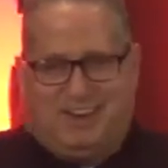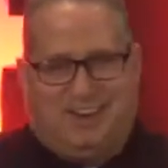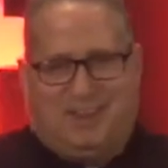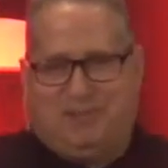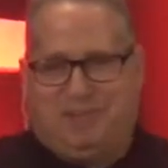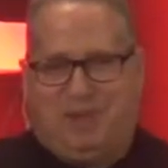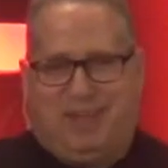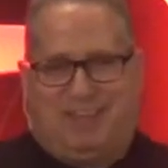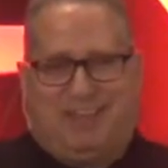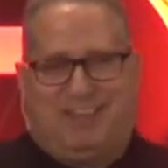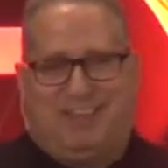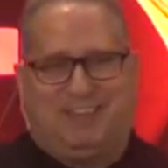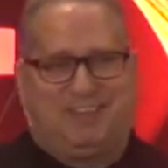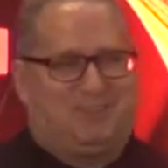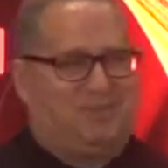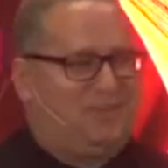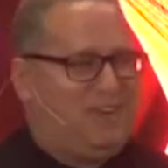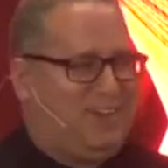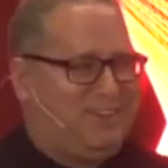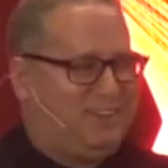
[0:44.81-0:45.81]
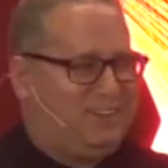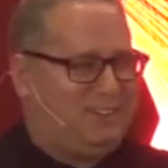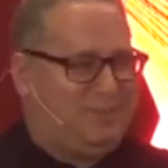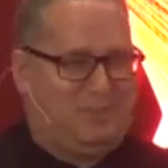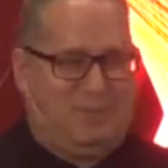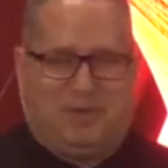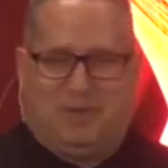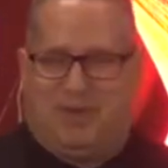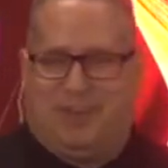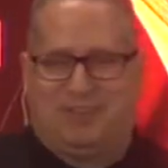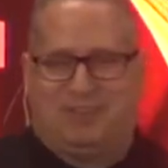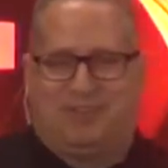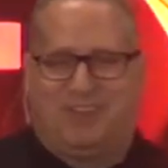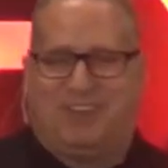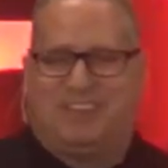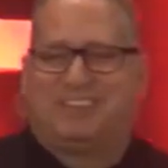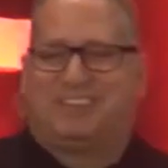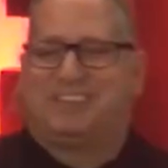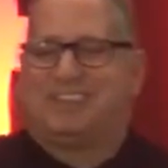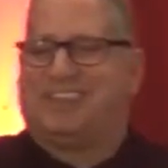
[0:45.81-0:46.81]
in my kids' faces and my wife's
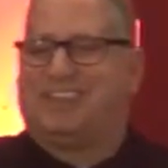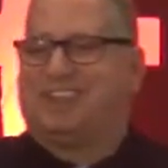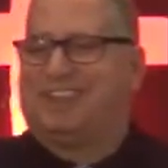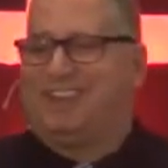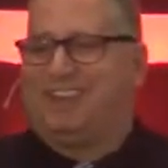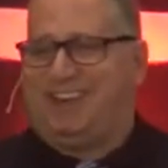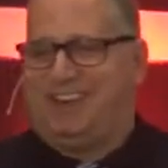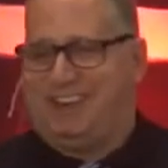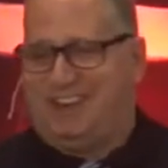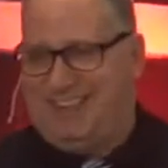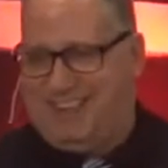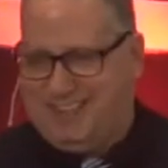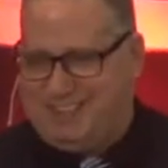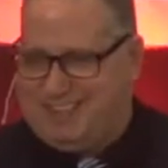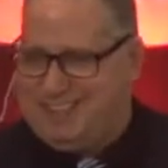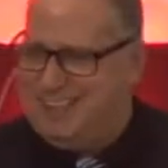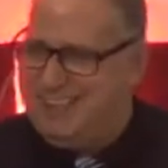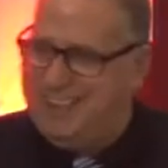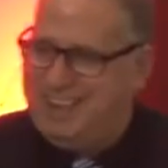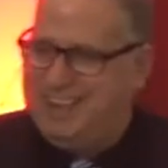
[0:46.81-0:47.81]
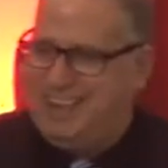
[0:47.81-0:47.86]
face is hilarious.